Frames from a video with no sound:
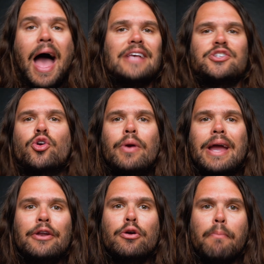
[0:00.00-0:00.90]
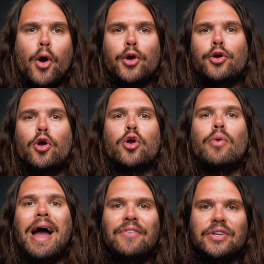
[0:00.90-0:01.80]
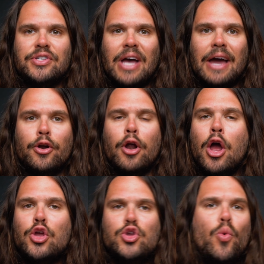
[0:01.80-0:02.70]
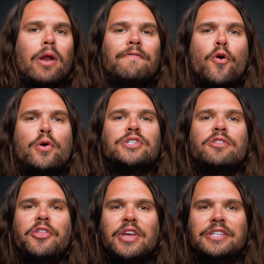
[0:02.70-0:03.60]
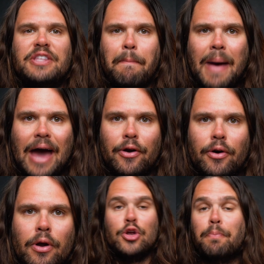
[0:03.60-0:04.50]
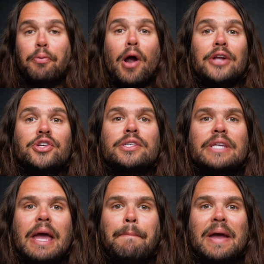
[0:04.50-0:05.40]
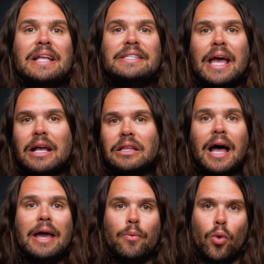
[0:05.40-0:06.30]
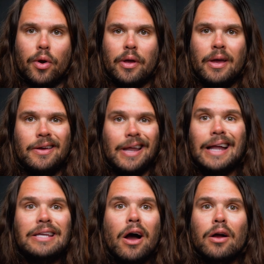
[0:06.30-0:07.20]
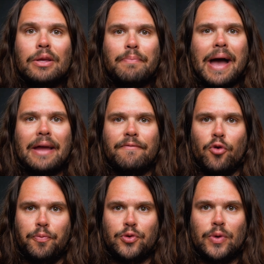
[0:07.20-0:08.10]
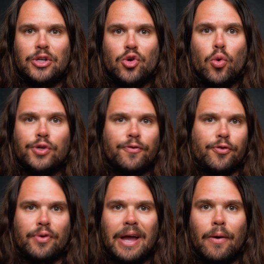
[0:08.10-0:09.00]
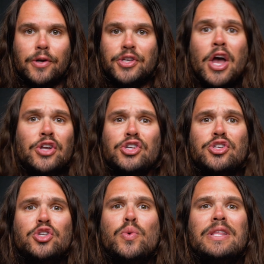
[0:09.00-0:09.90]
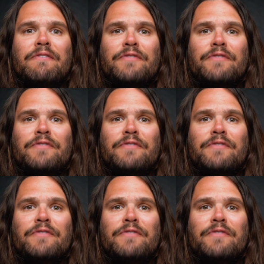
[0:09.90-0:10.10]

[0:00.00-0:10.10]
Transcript: As a creator, marketer, or graphic designer, you want to focus on the things that matter. Your projects, campaigns, and client work. Not toggling back and forth between tools for three hours just to tweak the